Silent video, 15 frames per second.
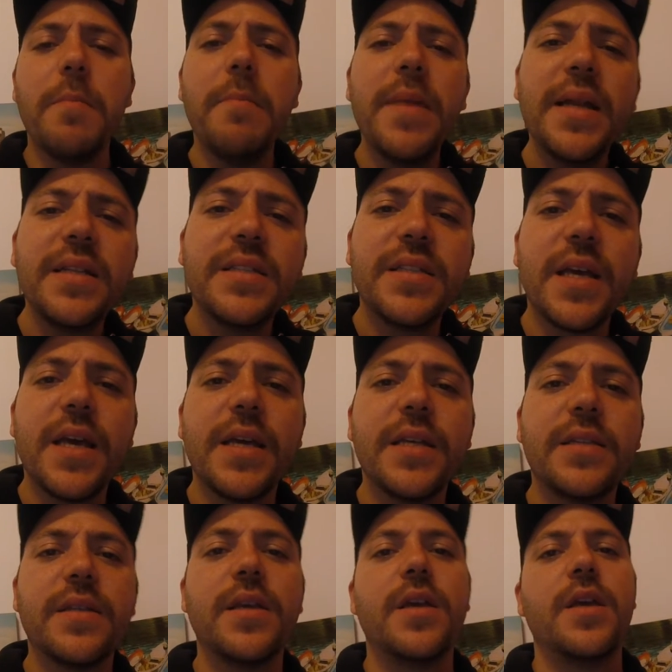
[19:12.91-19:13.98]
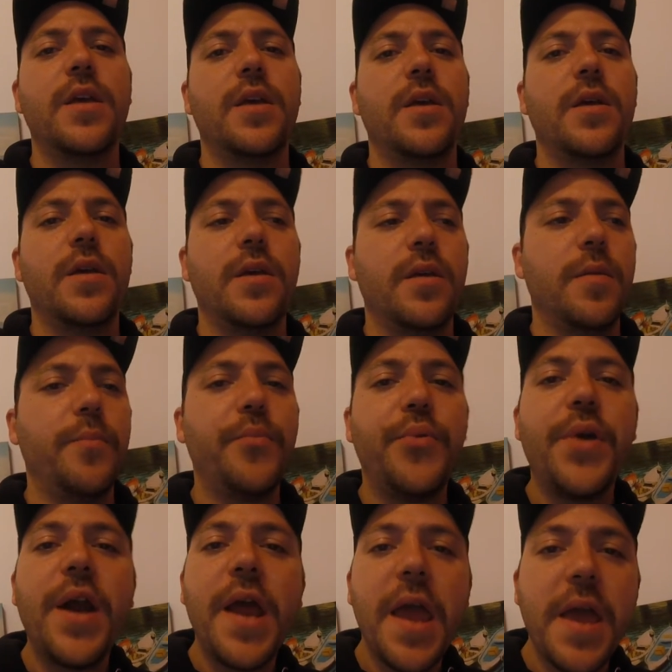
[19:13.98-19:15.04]
Meditate,
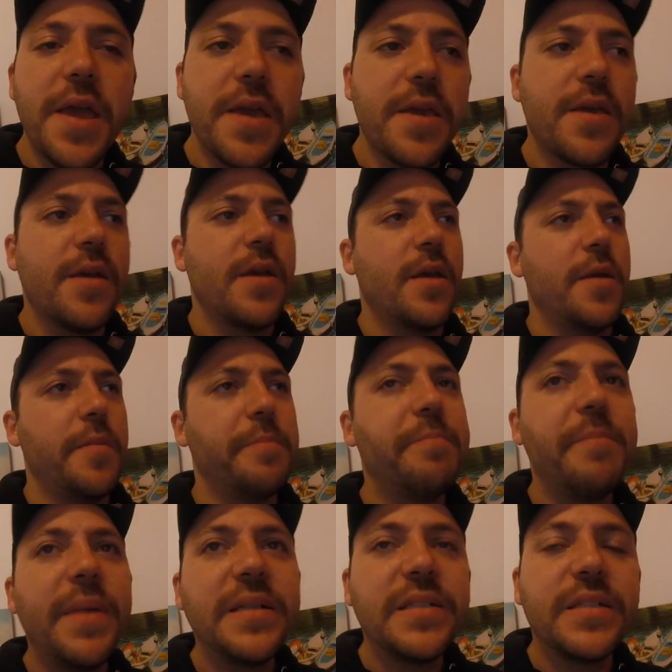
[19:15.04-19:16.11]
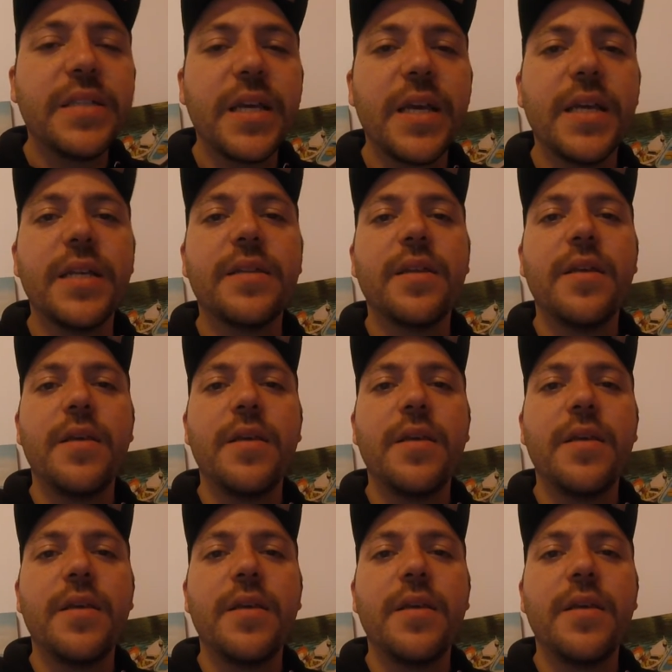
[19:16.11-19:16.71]
pray, meditate.